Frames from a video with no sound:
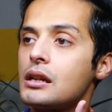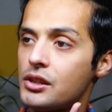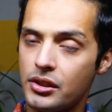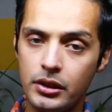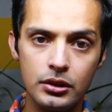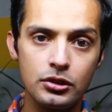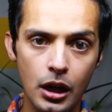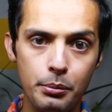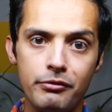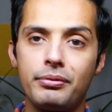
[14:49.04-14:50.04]
a certain
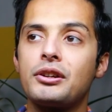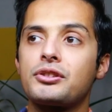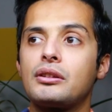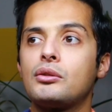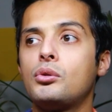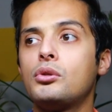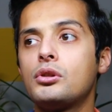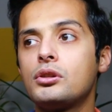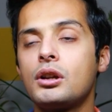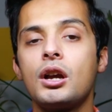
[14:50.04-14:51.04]
type of person,
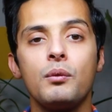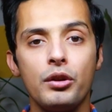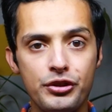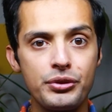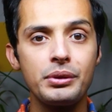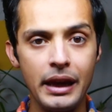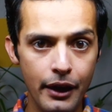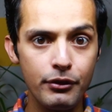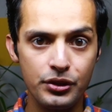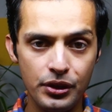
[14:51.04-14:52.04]
or will soon
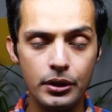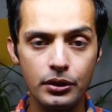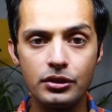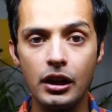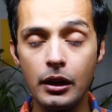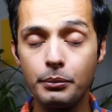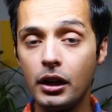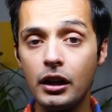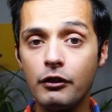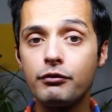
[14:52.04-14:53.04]
have a certain type
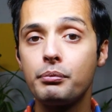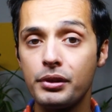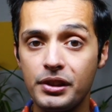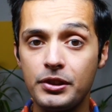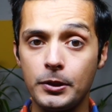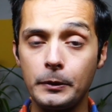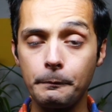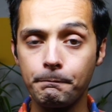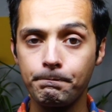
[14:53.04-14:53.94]
of position.